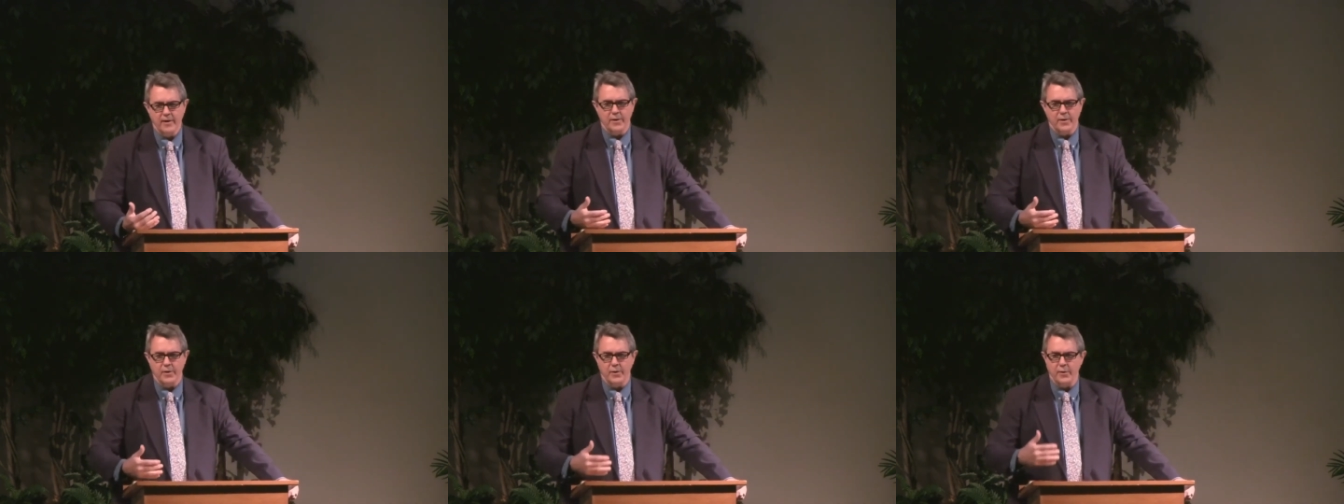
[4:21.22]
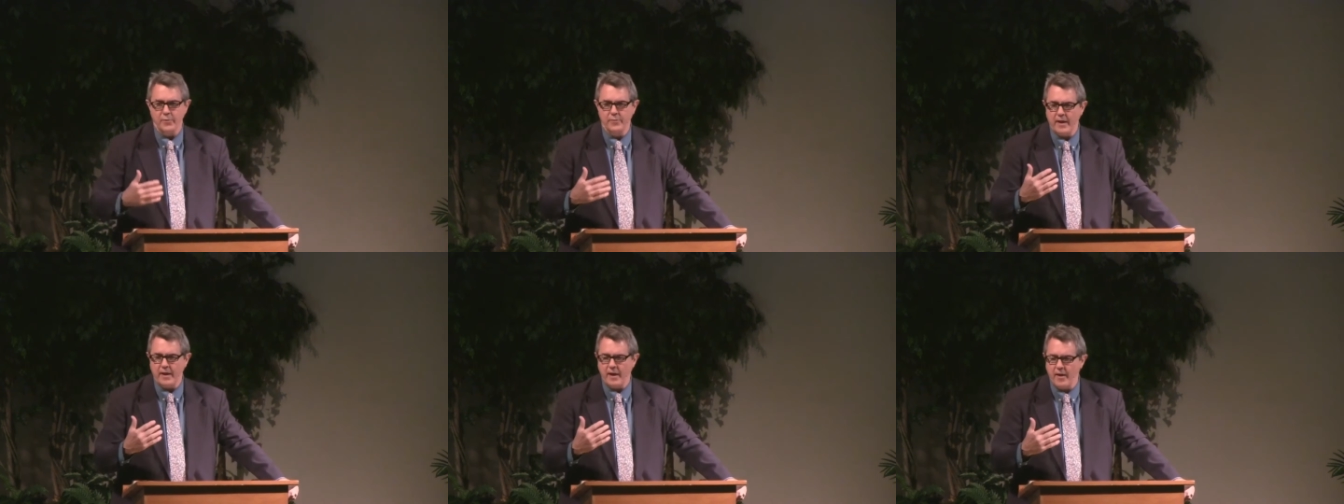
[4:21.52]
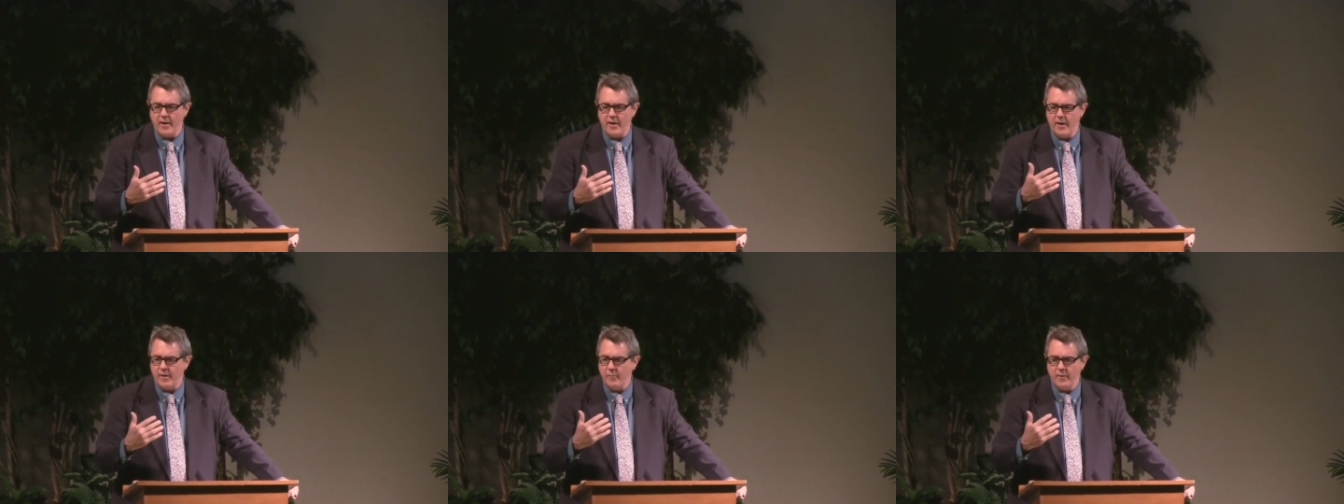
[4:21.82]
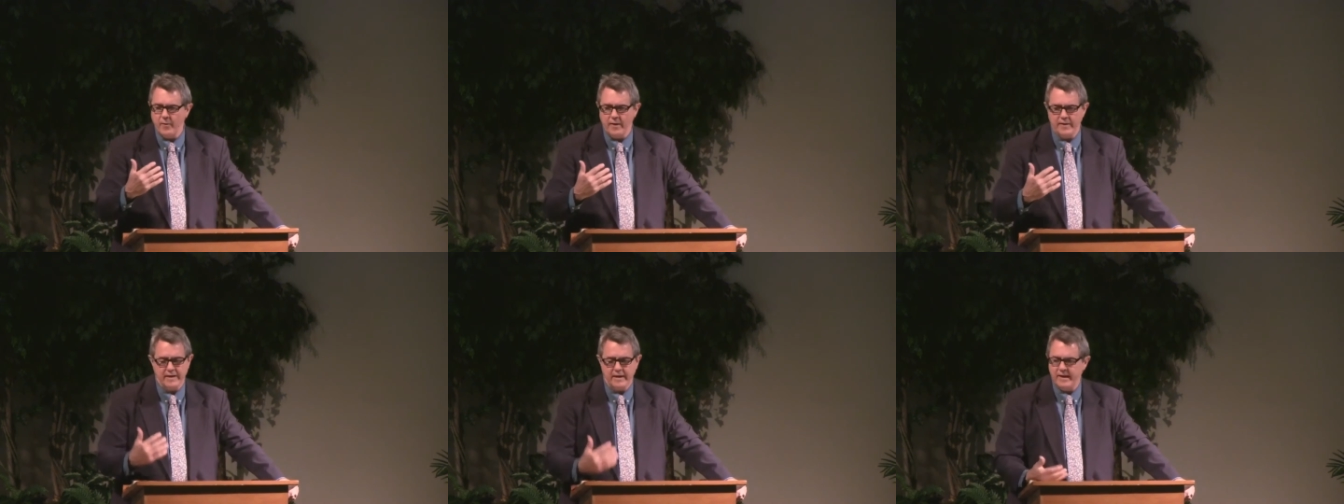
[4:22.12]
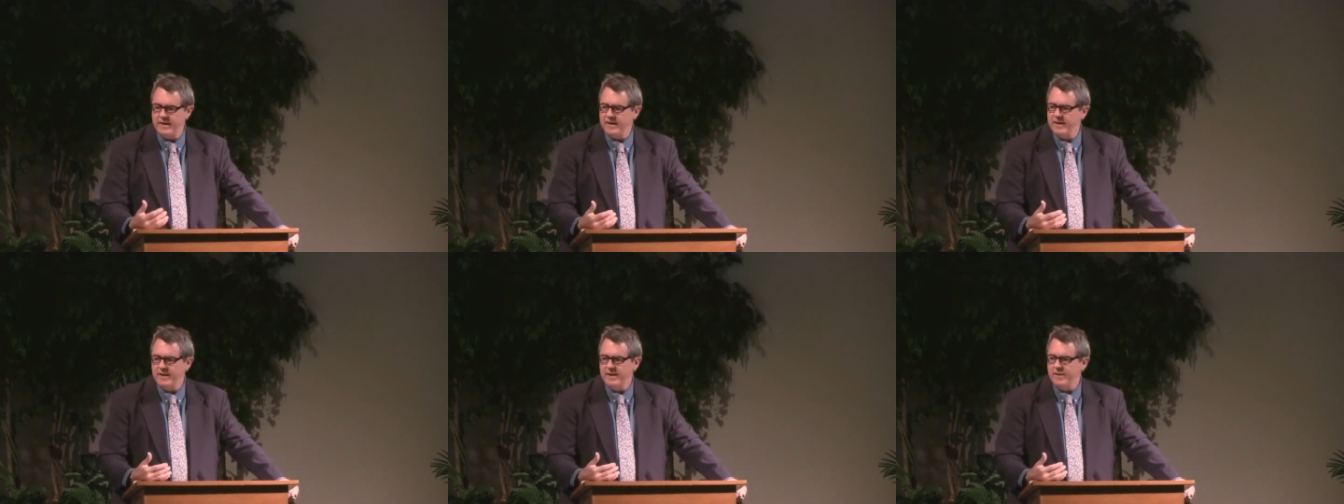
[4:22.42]
who they are, uh, what
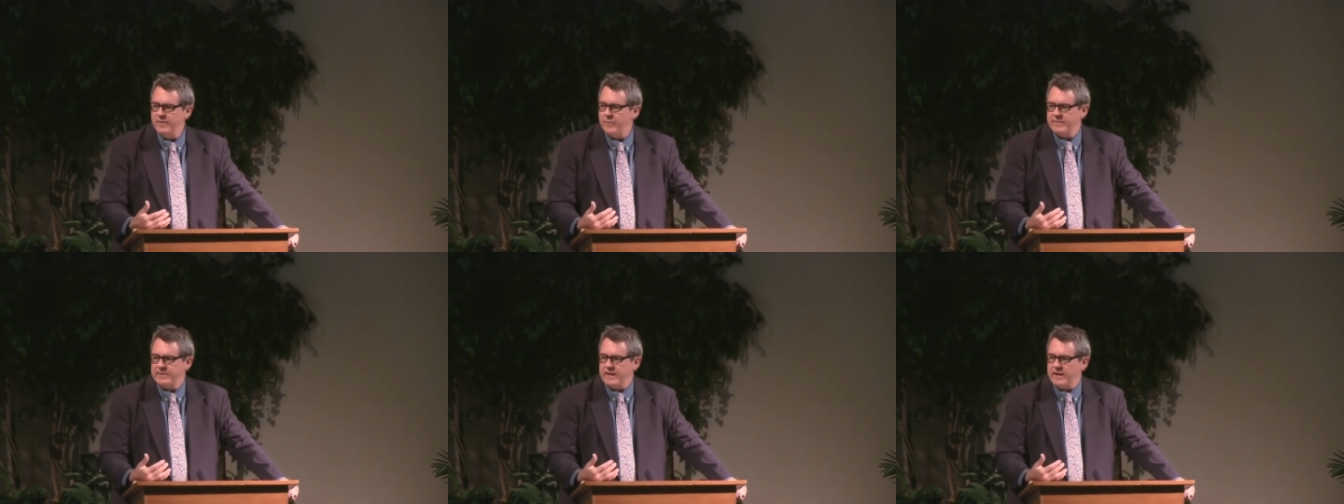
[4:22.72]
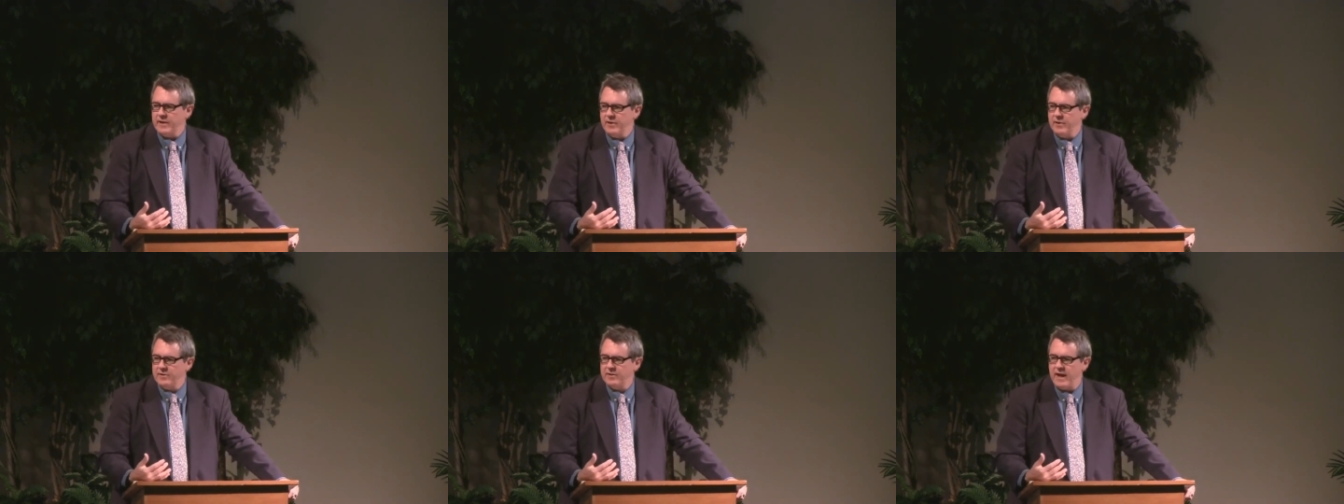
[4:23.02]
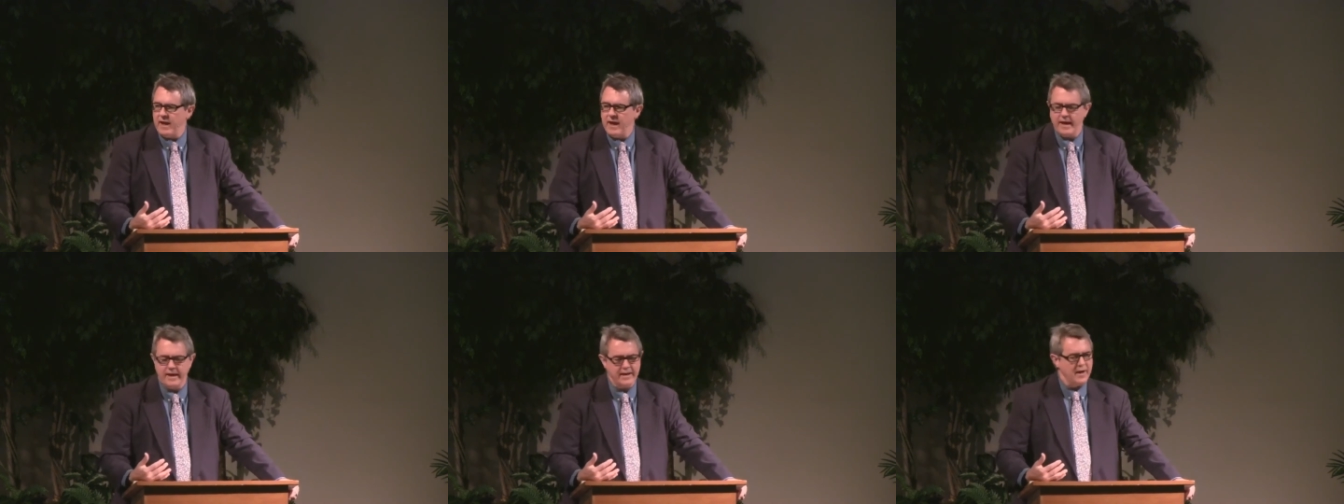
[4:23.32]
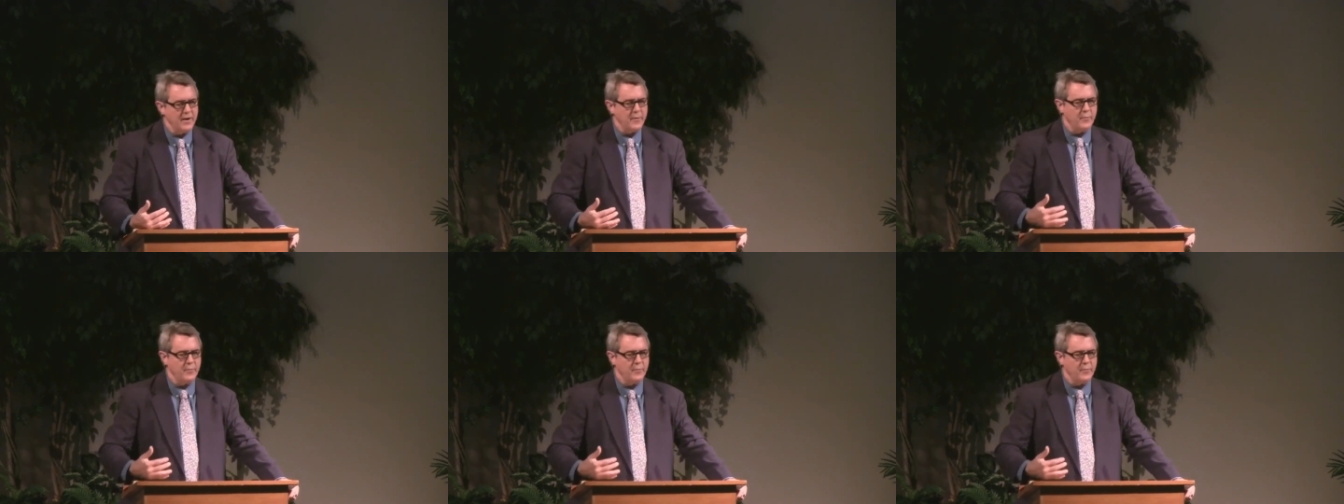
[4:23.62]
they what they look like,